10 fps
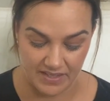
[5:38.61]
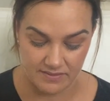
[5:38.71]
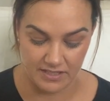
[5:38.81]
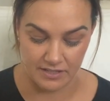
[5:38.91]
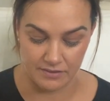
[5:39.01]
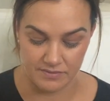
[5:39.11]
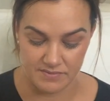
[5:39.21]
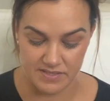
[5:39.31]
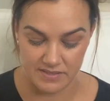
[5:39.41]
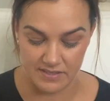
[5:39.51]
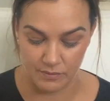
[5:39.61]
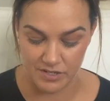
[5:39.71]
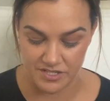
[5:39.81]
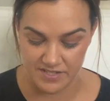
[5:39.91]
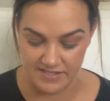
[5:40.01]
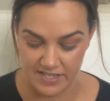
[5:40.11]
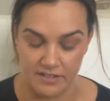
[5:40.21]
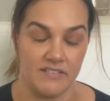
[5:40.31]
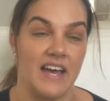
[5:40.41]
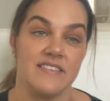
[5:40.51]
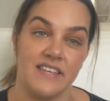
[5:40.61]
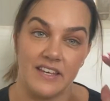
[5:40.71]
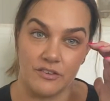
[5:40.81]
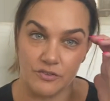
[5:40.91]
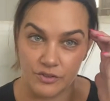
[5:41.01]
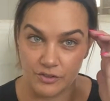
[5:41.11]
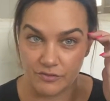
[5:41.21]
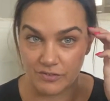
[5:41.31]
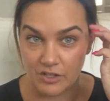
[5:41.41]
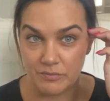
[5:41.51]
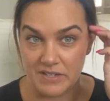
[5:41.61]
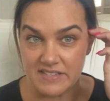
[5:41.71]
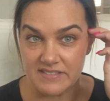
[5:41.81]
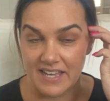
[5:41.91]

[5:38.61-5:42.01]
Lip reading: you know, the questions that you're asking through Vlogmas